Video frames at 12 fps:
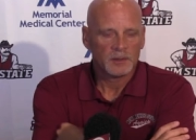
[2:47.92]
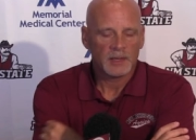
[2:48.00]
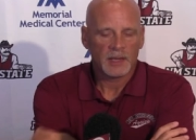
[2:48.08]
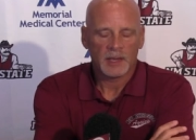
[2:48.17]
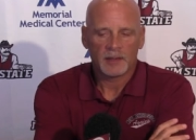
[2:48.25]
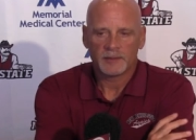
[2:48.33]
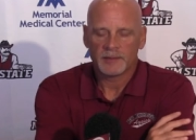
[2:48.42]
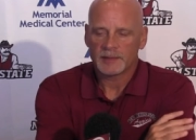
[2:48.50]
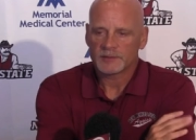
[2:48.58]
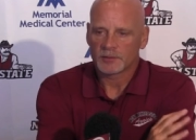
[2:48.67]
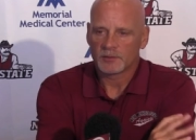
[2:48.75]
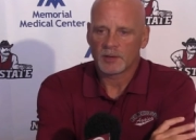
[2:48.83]
Yeah,
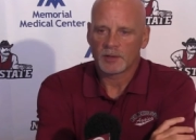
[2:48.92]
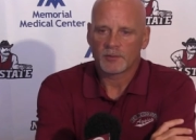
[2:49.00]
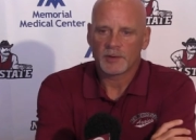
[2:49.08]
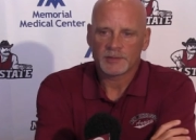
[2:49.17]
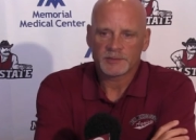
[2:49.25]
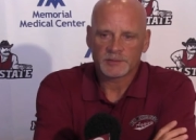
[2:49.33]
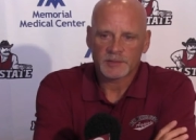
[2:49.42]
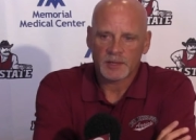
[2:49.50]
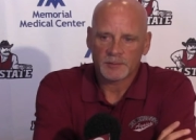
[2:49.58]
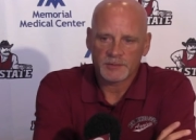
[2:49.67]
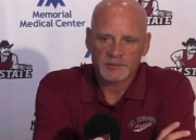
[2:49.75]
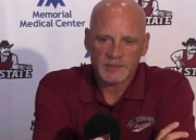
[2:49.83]
that's a great question,
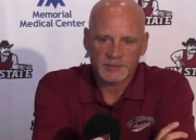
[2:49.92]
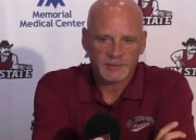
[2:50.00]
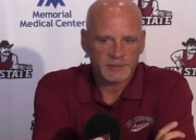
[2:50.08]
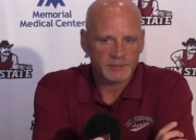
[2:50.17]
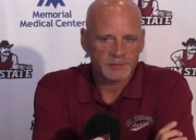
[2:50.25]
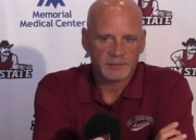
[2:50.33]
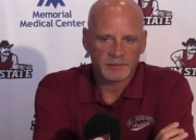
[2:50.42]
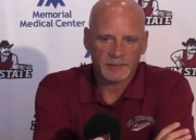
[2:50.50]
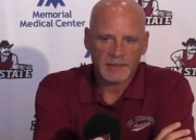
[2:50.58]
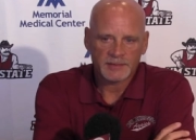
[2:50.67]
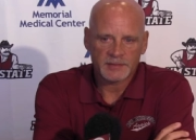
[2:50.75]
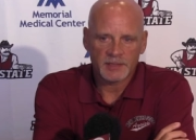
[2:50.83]
Tom, because
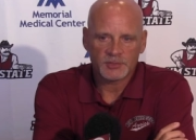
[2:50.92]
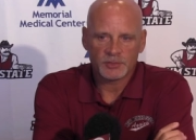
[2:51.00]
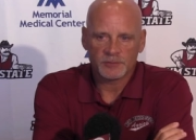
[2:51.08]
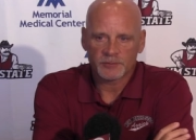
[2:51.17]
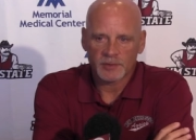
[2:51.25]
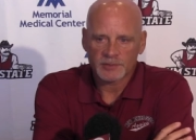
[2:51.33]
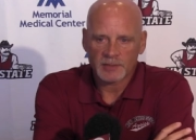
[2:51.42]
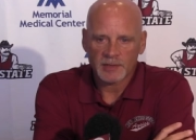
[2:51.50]
that's an issue for us.